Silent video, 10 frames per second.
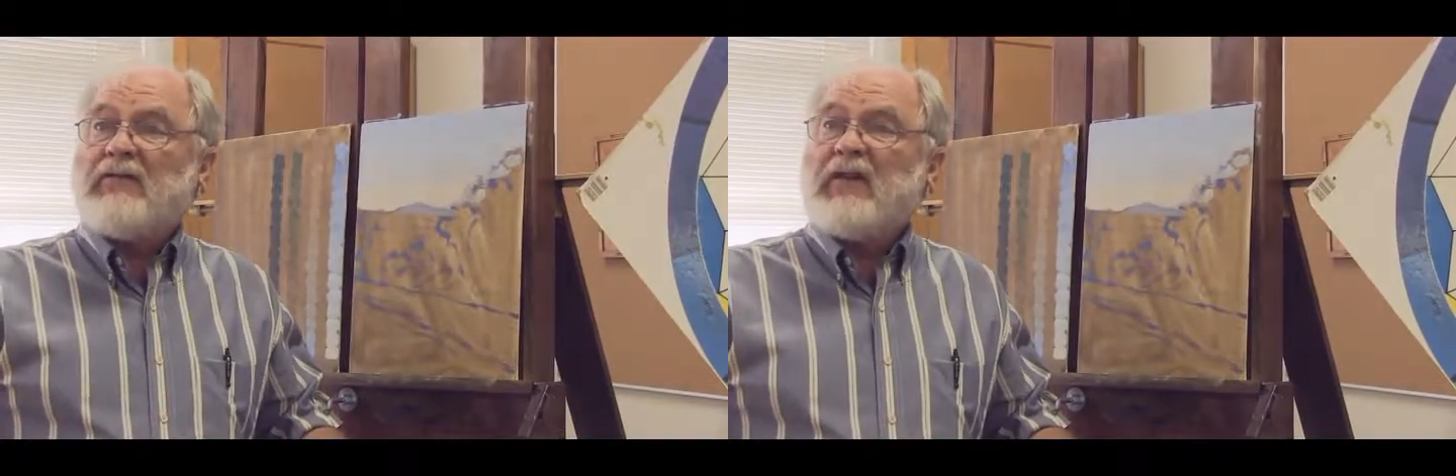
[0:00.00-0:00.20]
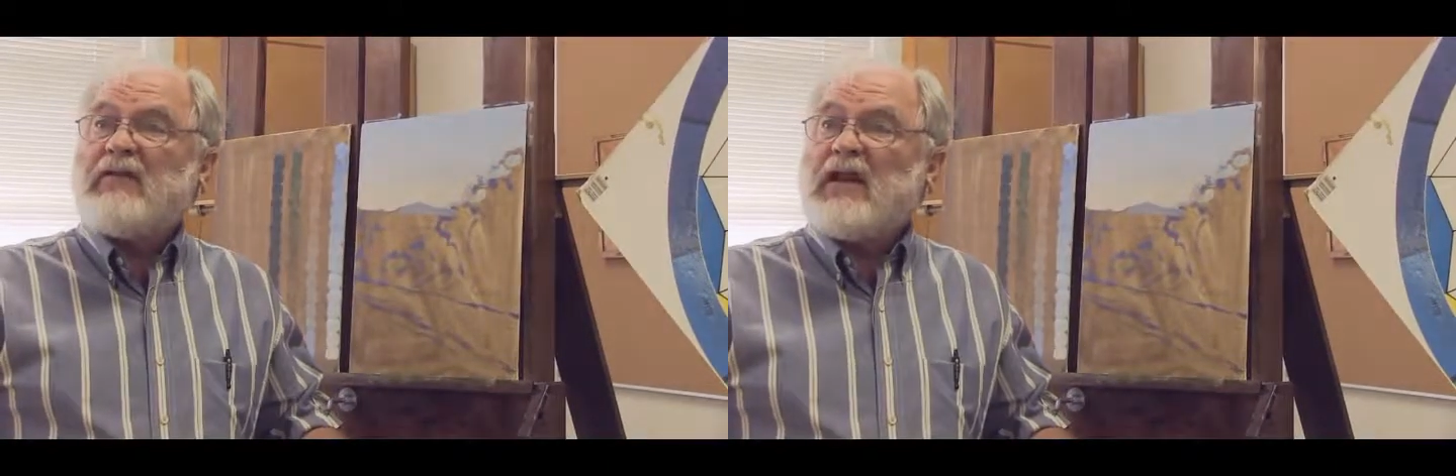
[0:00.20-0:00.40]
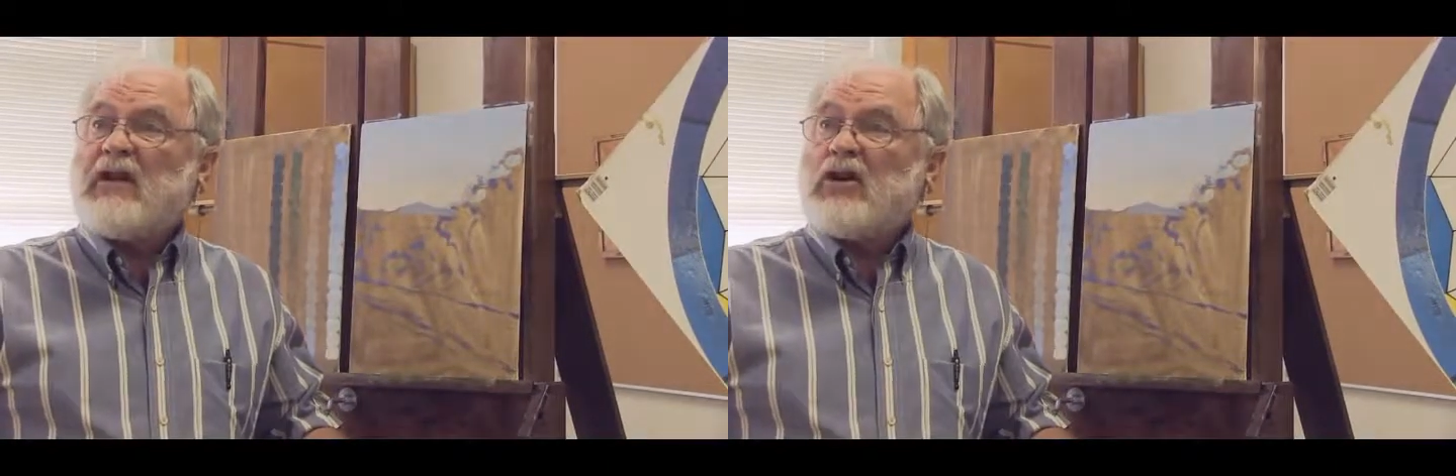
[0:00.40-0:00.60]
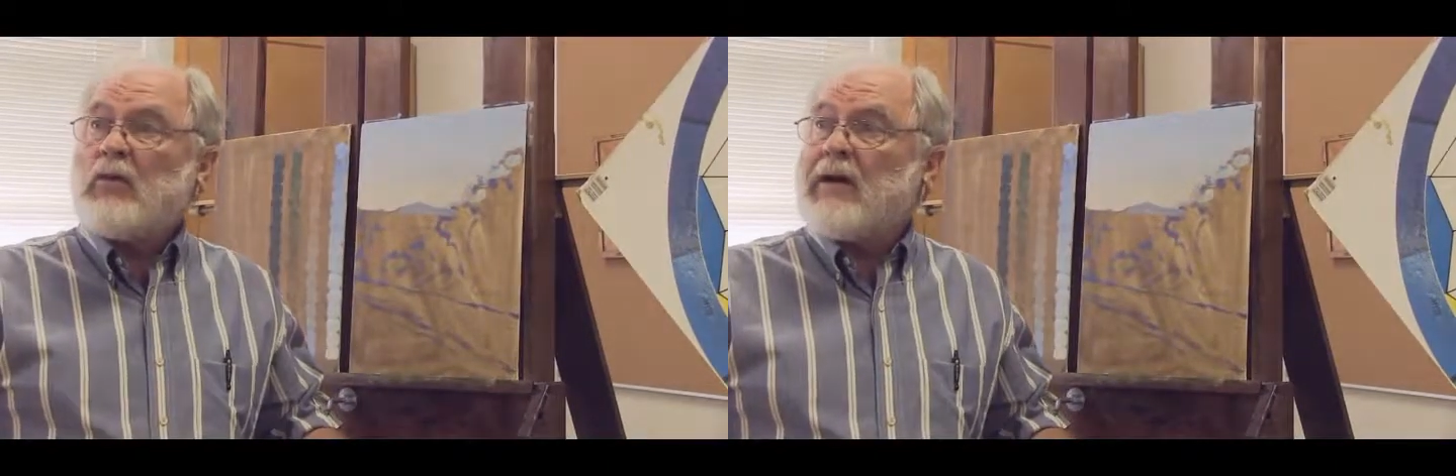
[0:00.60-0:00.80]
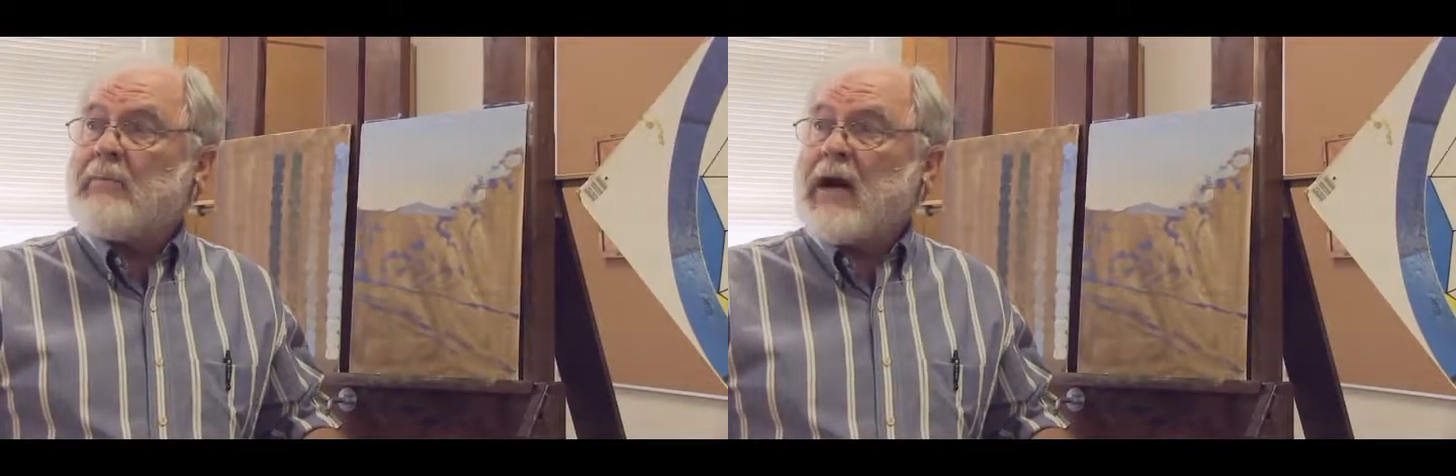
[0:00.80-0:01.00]
15 to
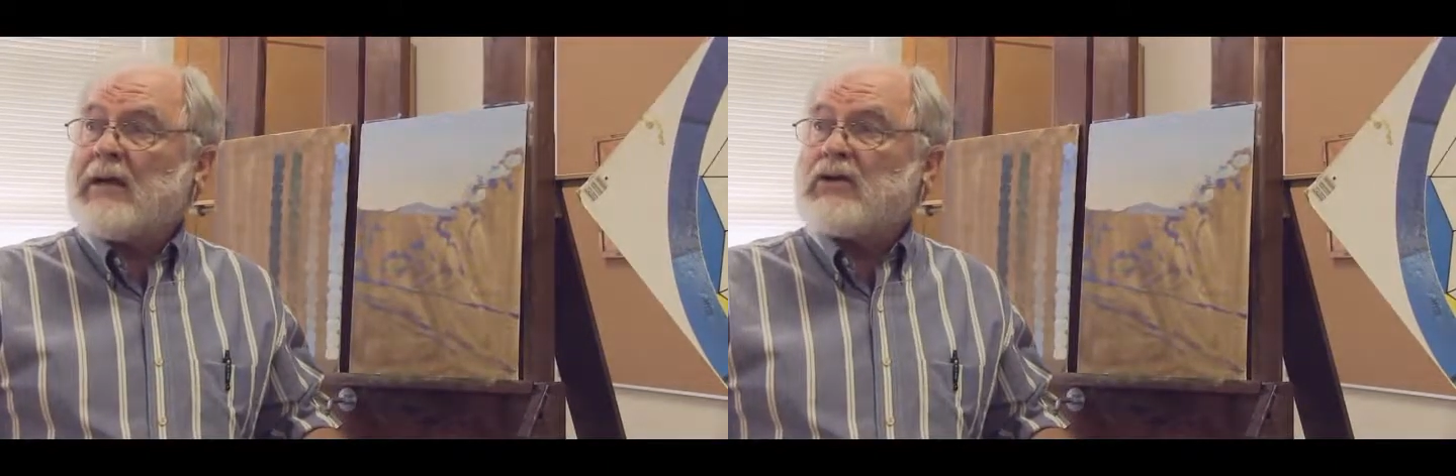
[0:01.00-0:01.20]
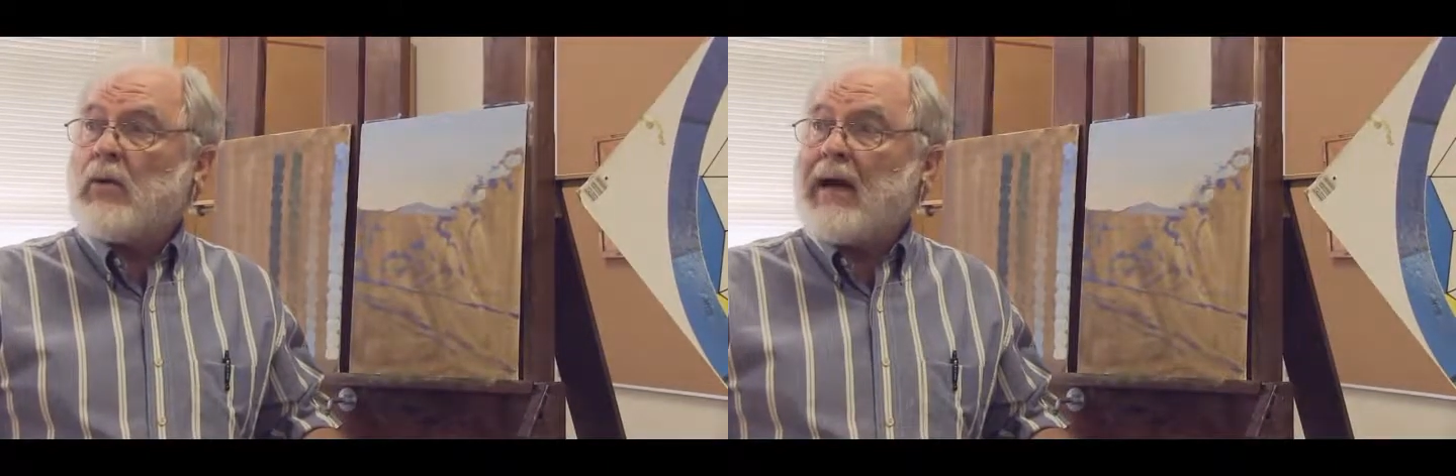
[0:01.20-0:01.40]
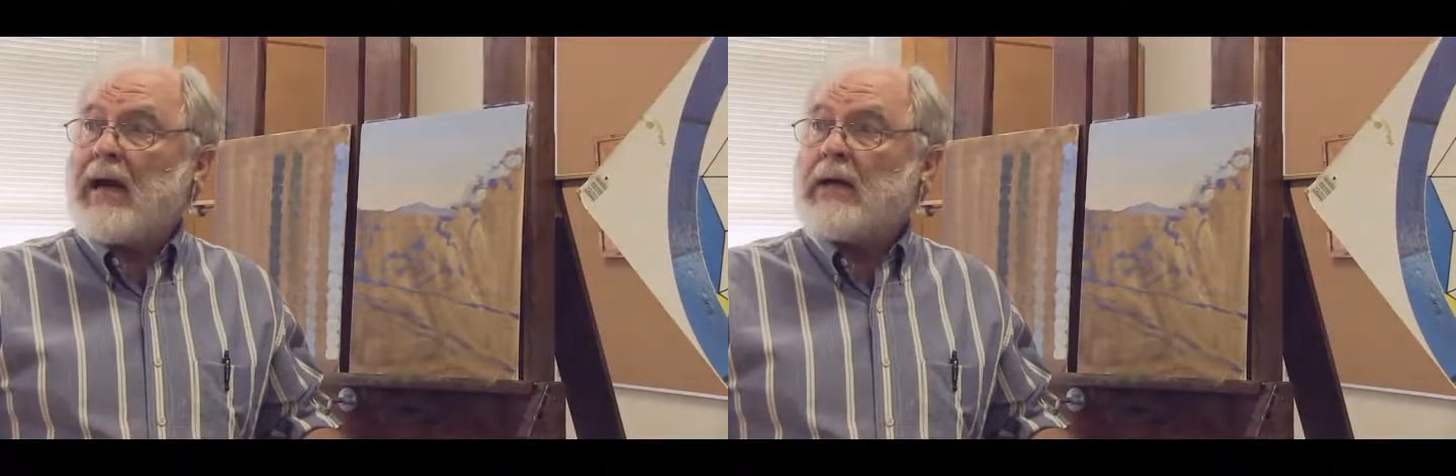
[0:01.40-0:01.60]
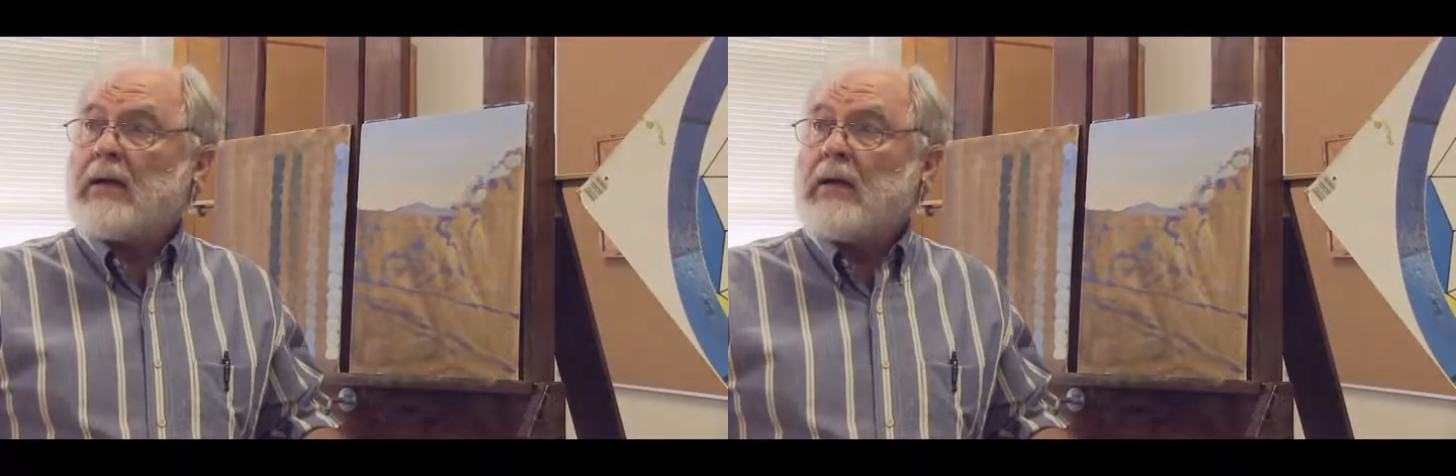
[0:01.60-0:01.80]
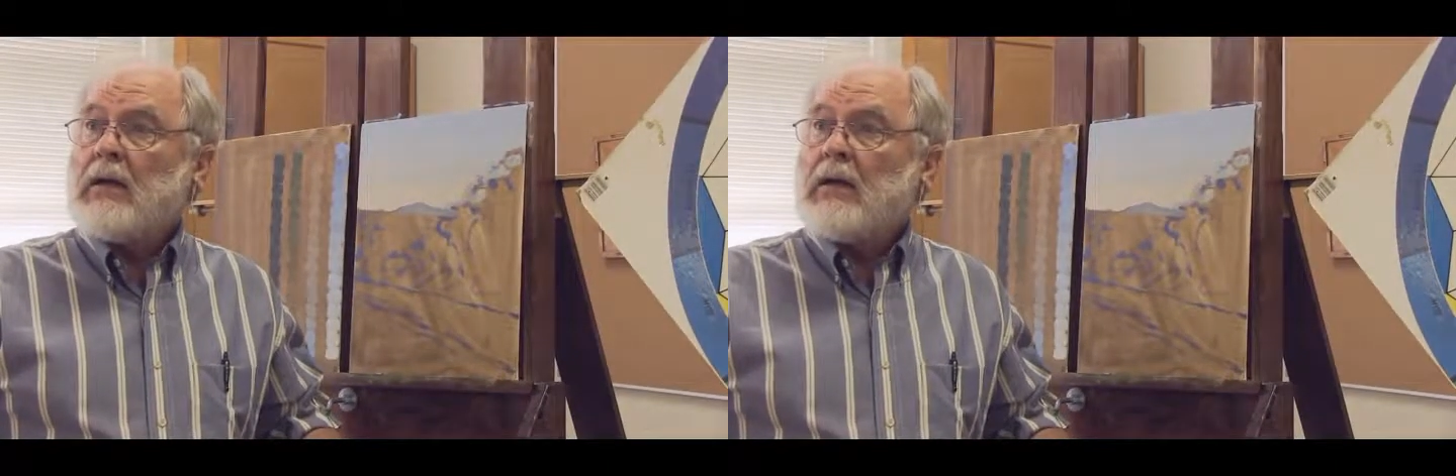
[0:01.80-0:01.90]
20 miles away,